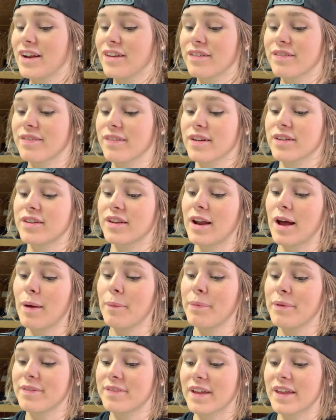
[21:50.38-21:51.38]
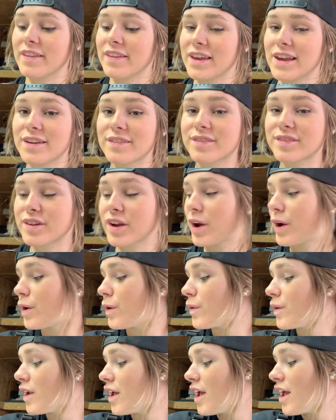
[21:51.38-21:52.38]
I just looked it up, it's on
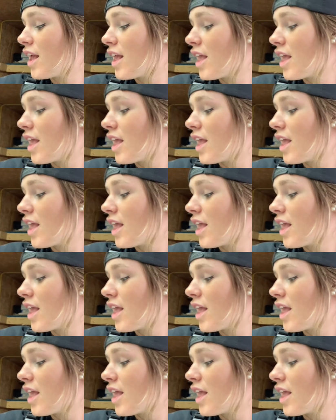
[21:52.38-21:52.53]
Leadstone.